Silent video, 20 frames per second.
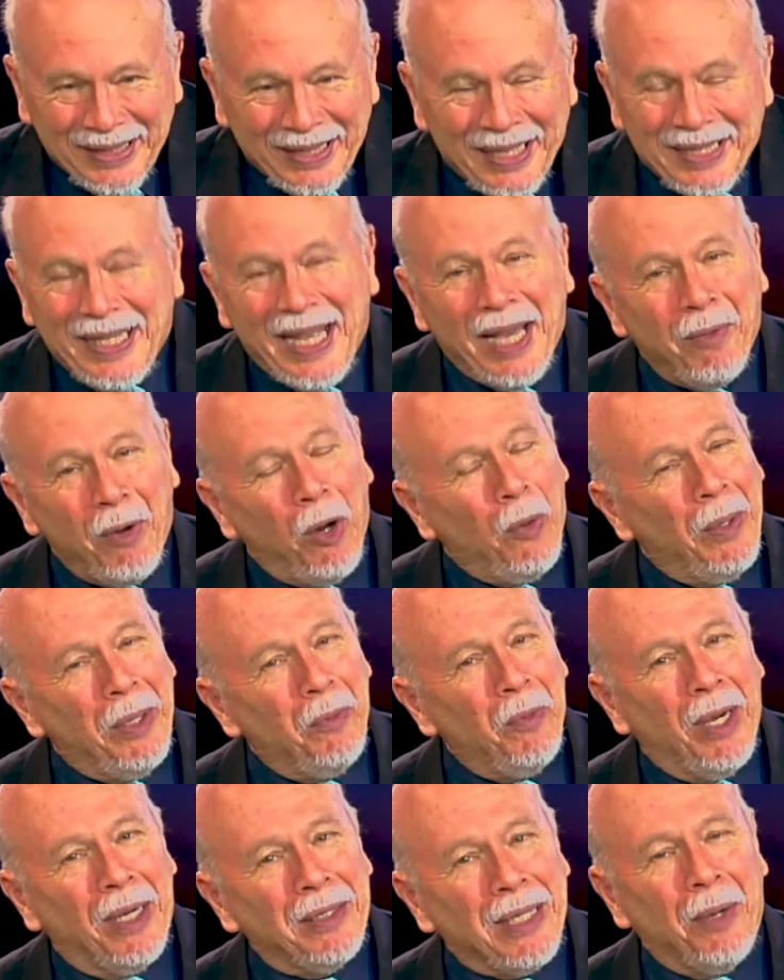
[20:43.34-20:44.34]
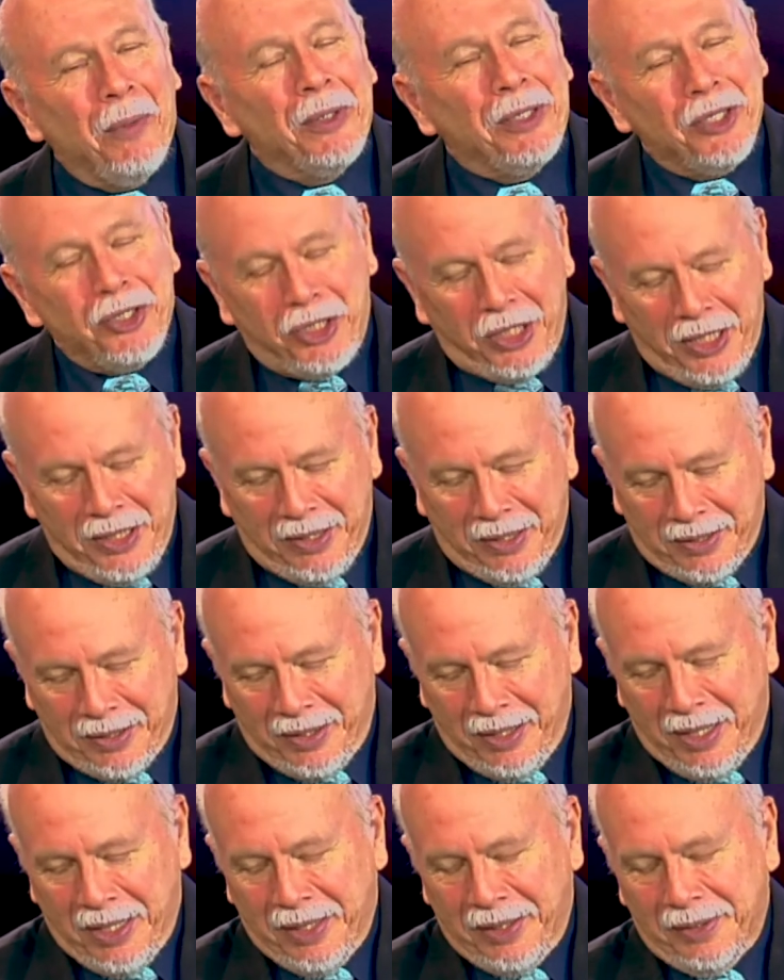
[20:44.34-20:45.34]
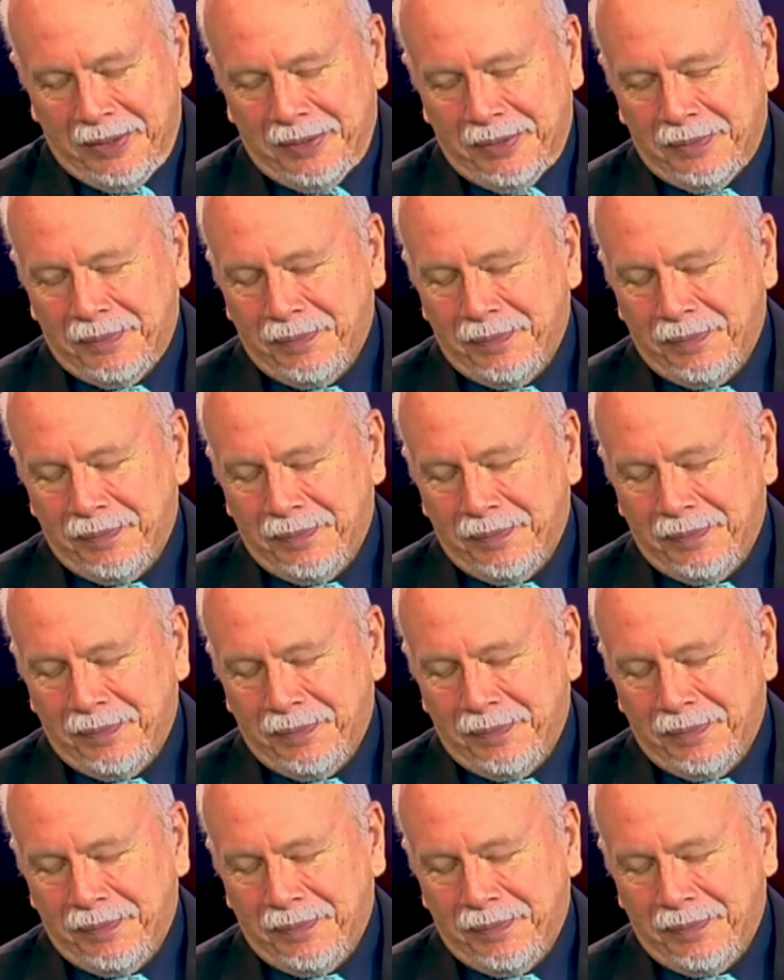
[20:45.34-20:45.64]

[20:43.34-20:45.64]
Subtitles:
Isn't that what we want? I want the Jesus guy.